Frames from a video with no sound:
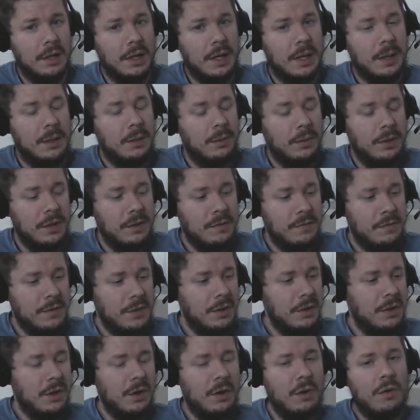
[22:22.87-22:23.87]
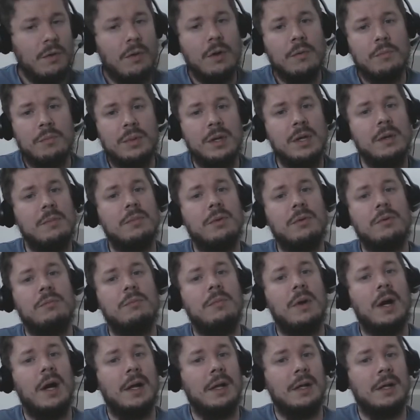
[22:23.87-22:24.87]
And even though people
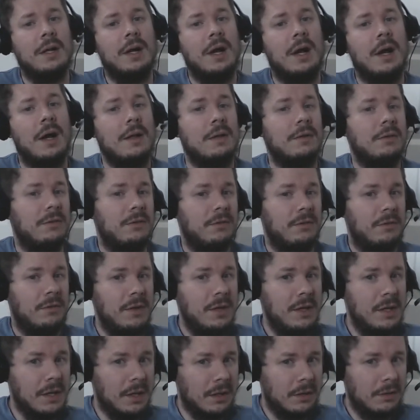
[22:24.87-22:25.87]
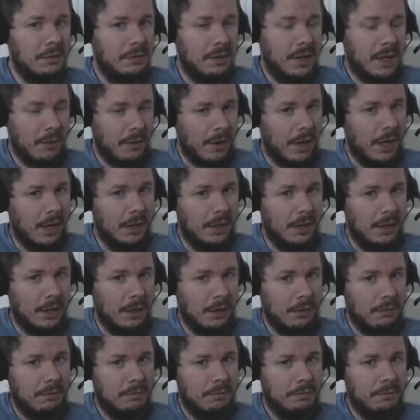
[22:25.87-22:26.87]
might not see it right
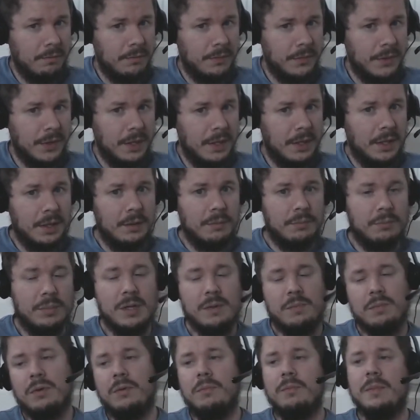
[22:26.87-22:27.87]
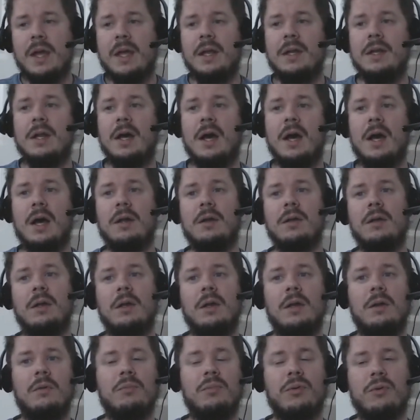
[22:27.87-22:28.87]
now, people may not
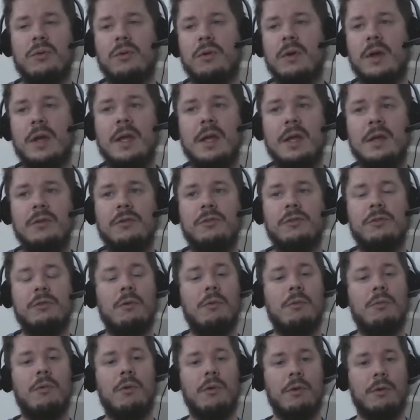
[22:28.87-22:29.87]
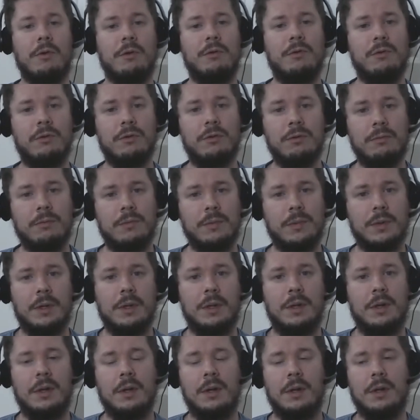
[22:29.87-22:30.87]
praise your words,
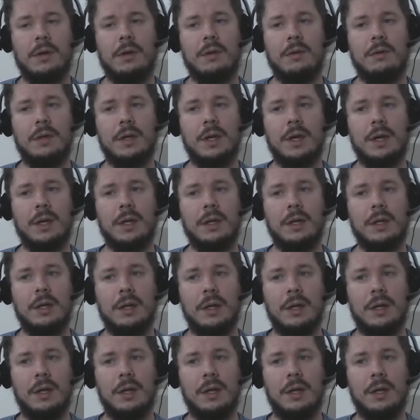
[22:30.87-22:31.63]
okay?